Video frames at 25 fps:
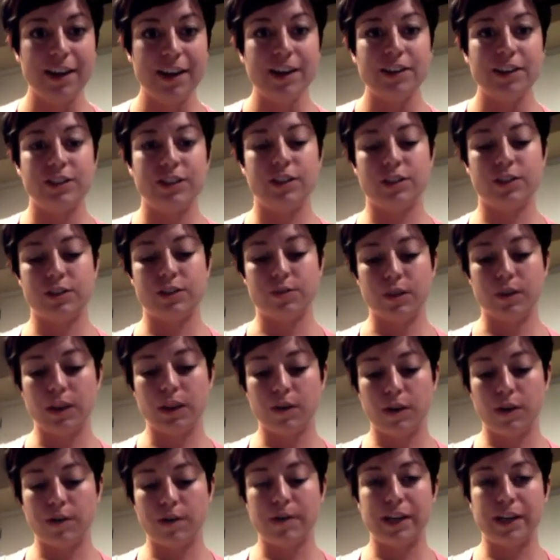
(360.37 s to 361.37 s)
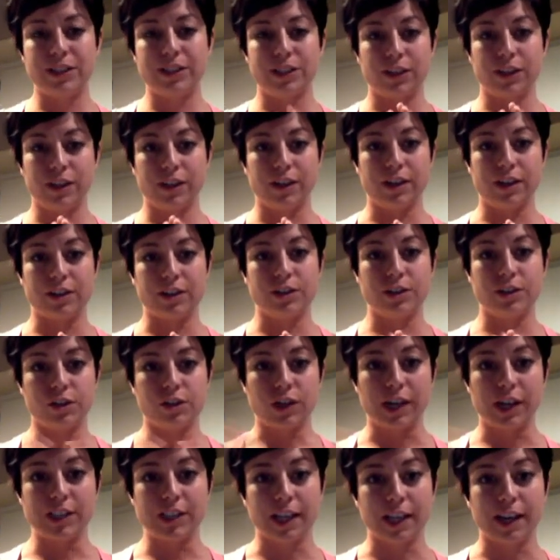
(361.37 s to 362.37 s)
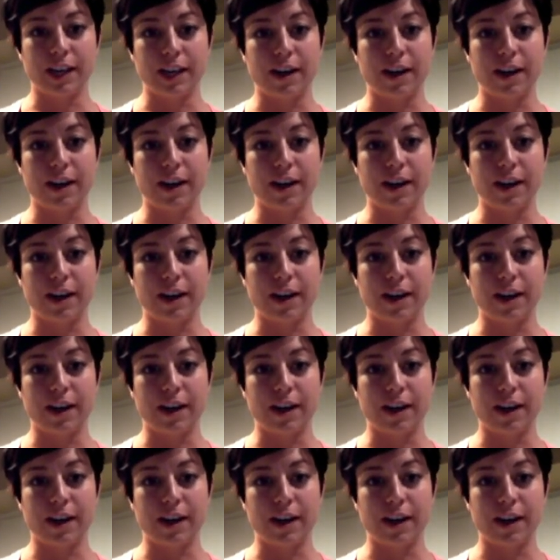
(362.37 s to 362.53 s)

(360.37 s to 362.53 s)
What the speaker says: So you just really want to make sure that you're stretching it